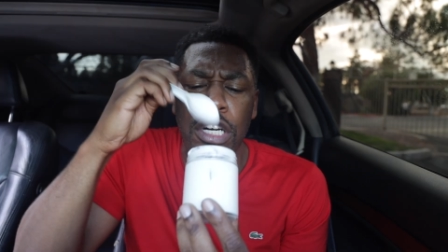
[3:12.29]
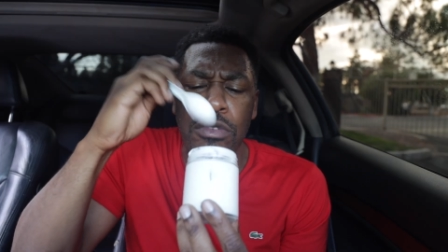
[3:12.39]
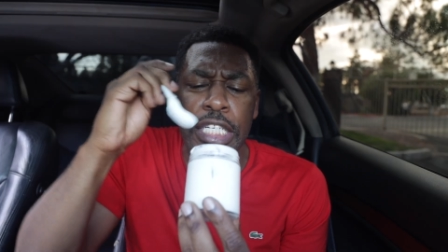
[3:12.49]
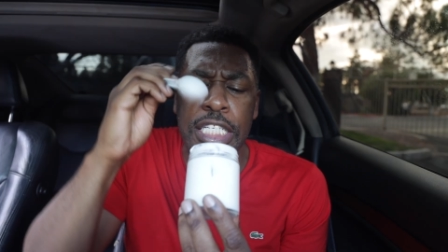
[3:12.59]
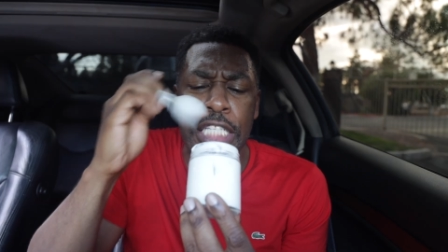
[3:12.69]
Oh,
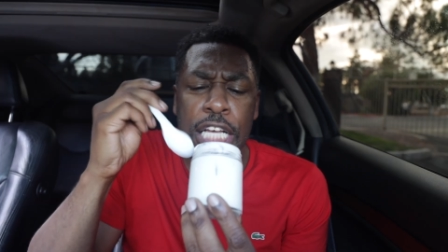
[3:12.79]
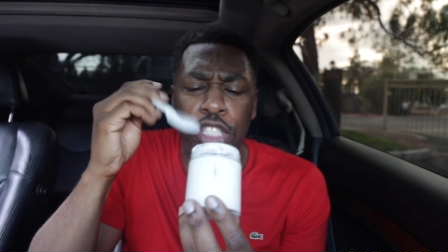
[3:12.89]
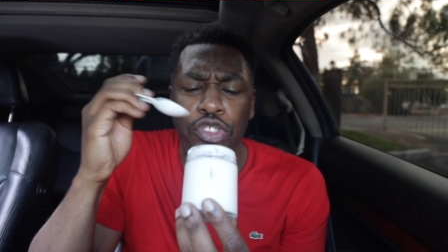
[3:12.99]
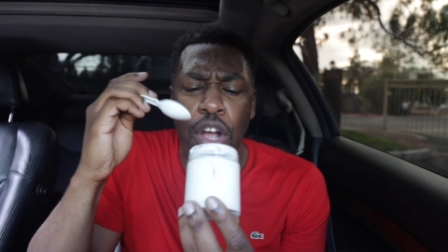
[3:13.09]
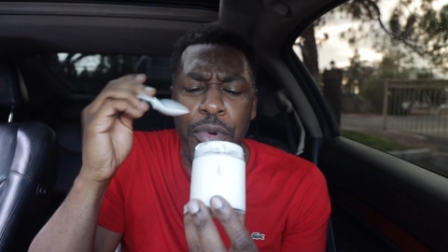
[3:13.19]
where that
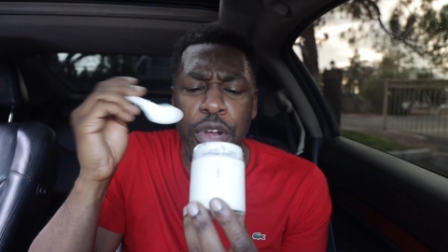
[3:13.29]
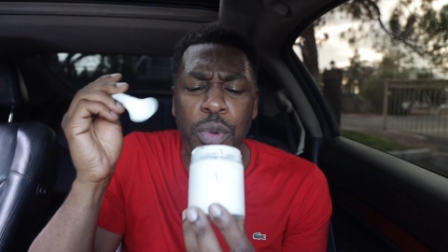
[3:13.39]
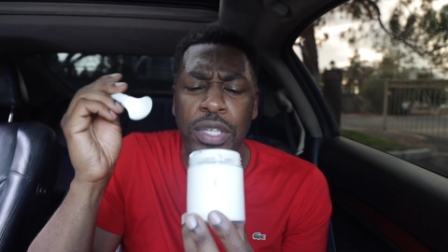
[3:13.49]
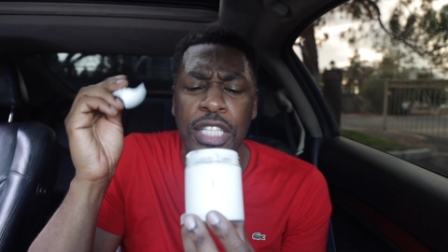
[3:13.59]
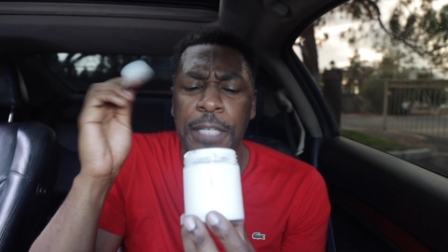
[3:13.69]
last strawberry?
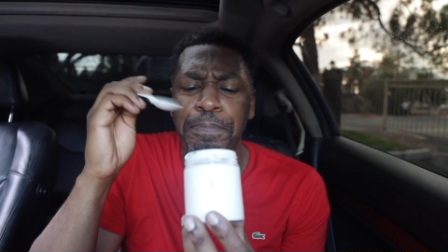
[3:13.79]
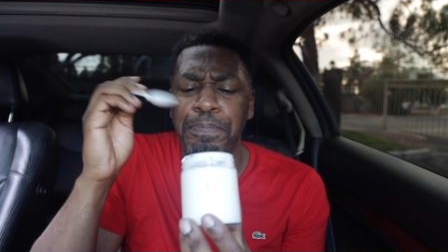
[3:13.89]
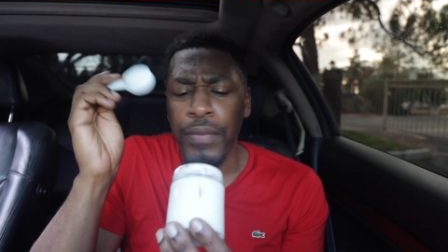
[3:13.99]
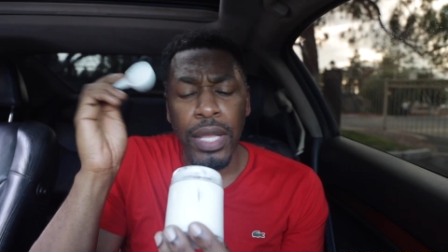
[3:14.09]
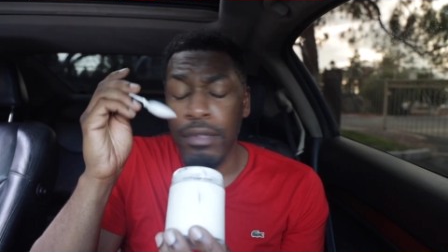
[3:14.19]
Whatnot.
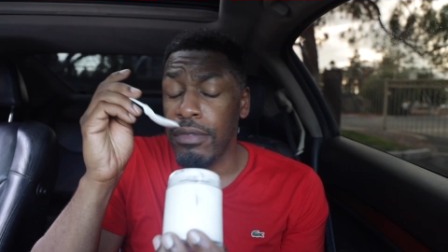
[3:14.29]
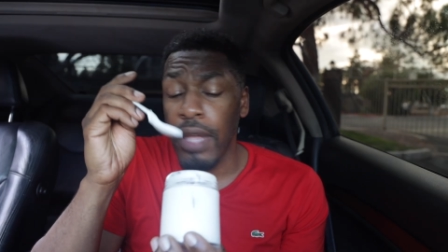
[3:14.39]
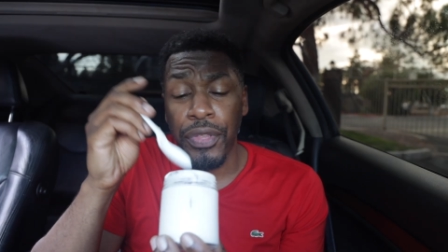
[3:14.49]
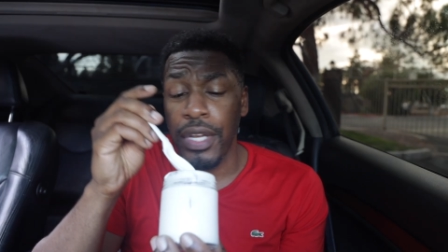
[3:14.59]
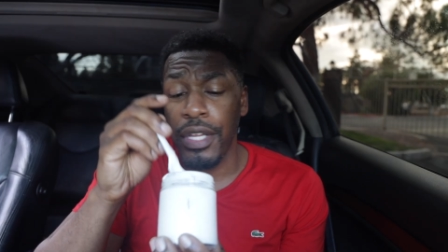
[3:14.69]
There's
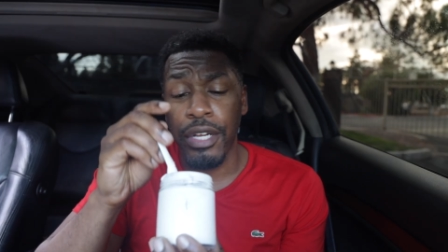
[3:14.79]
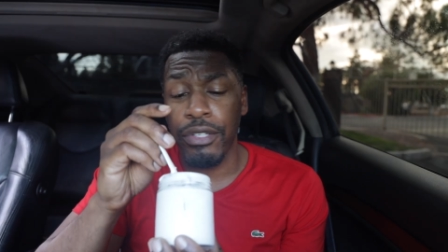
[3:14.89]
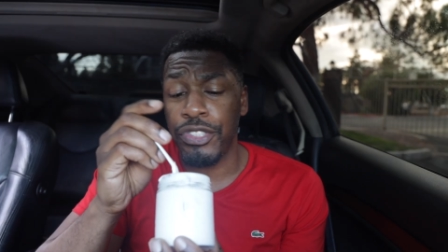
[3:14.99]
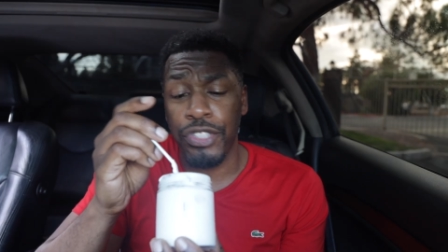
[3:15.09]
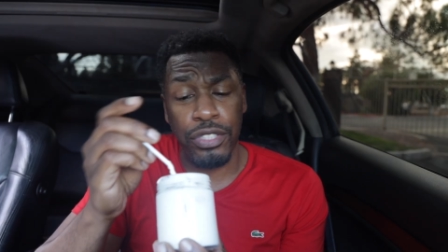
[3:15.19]
nothing in here.
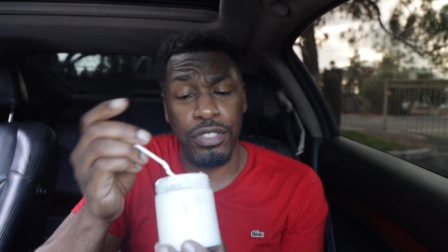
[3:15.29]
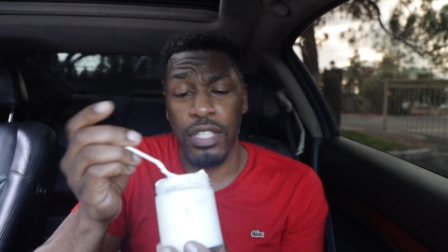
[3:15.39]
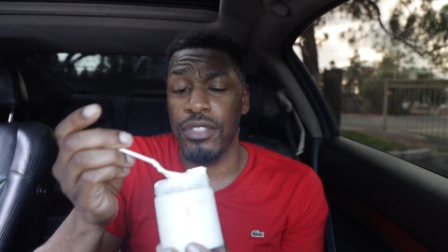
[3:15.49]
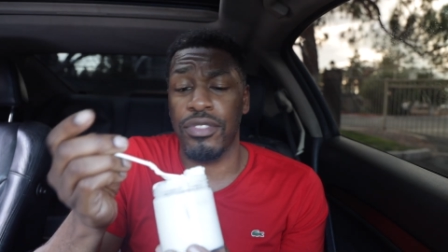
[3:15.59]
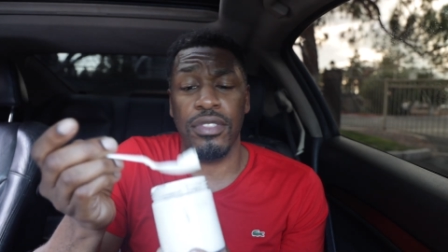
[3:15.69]
It's just
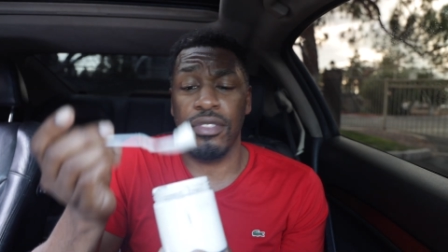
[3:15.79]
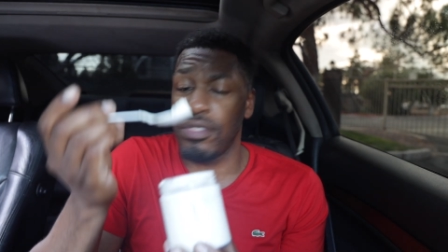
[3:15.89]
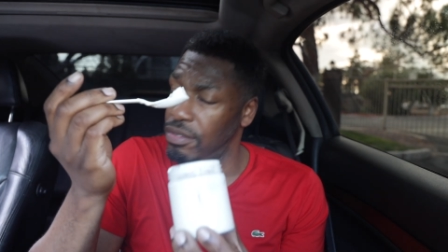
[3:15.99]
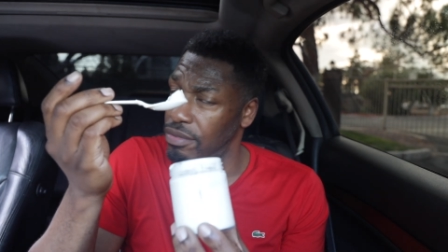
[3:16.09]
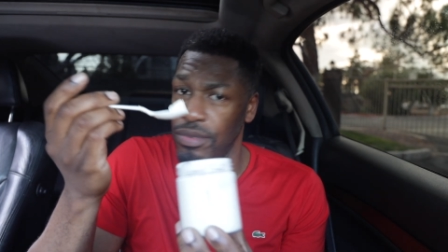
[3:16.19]
this.
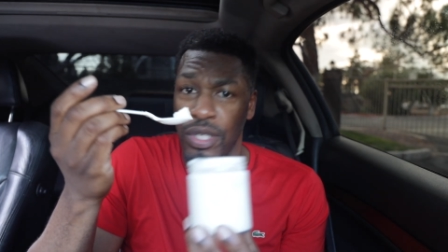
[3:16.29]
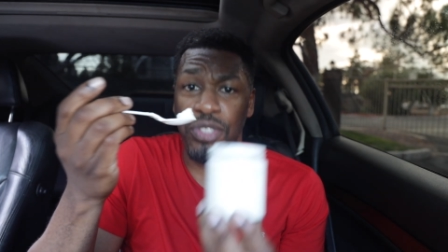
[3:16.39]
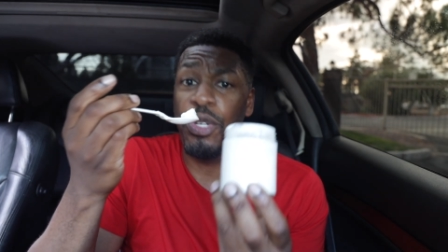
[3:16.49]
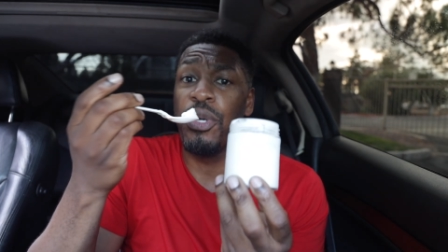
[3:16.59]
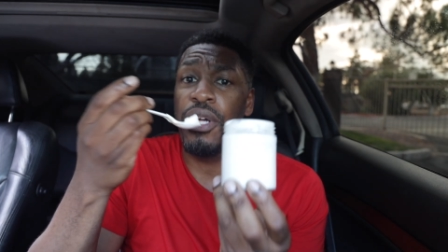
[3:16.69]
It's
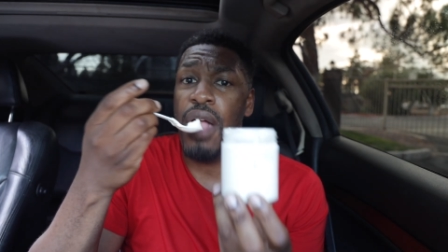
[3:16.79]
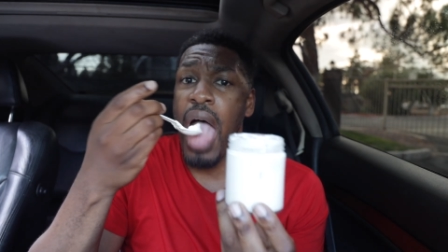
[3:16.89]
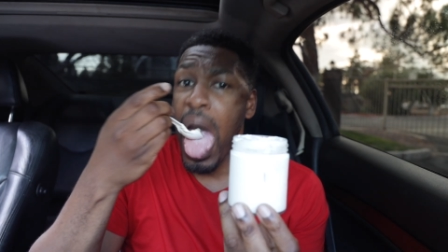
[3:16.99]
just yogurt.